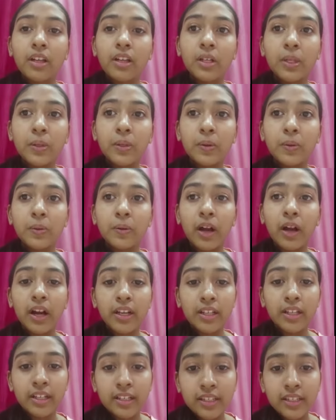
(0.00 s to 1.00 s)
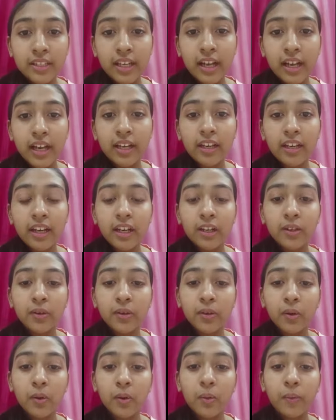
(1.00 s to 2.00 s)
to understand and
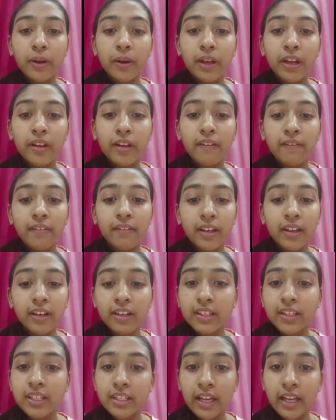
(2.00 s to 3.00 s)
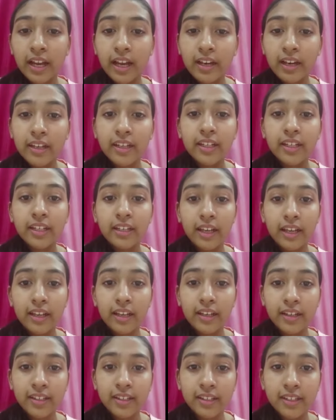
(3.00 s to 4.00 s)
to know where we stand in
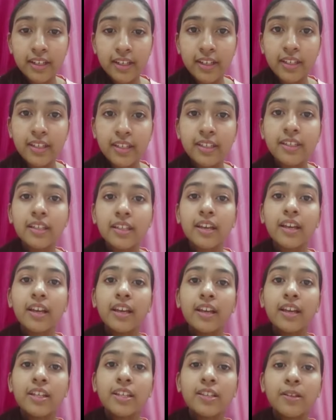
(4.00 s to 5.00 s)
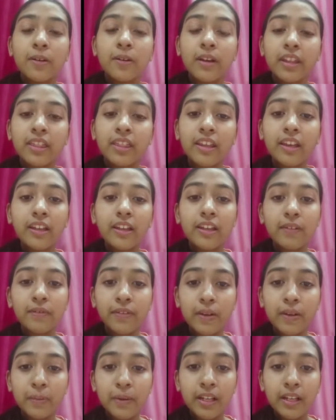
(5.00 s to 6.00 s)
like our studies. So I think
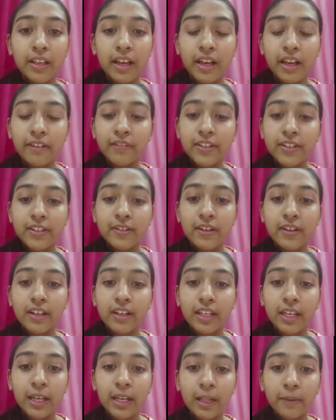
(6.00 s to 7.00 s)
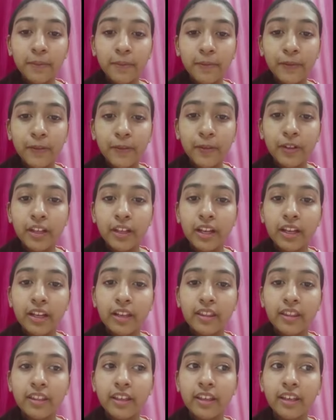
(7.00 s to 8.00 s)
VBLive is really helpful,
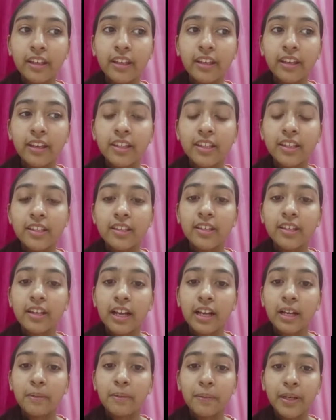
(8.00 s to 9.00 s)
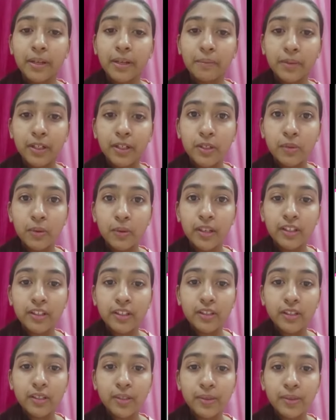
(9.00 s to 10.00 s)
and I think it's recommendable to
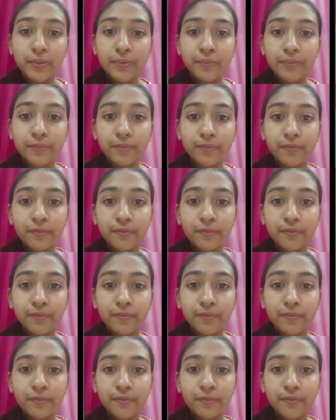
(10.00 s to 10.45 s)
others too.